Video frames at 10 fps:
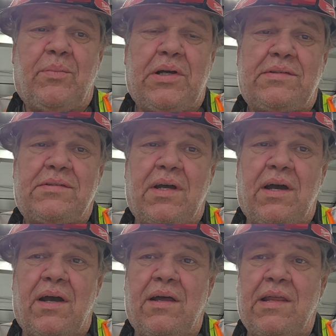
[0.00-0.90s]
But
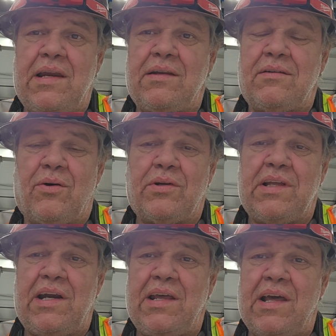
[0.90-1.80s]
uh, they didn't. No one
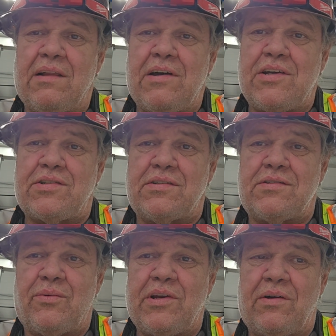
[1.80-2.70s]
did any elevation,
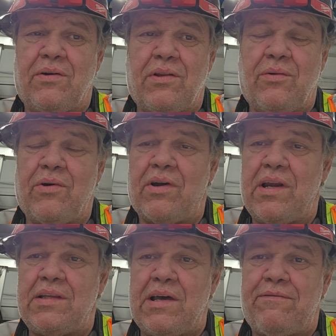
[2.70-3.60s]
so we don't know that we are going
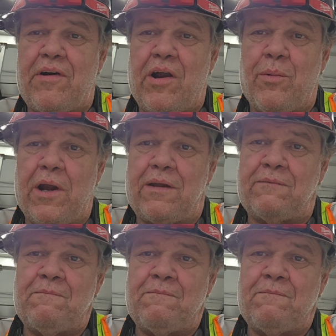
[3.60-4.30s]
to hit that fire break.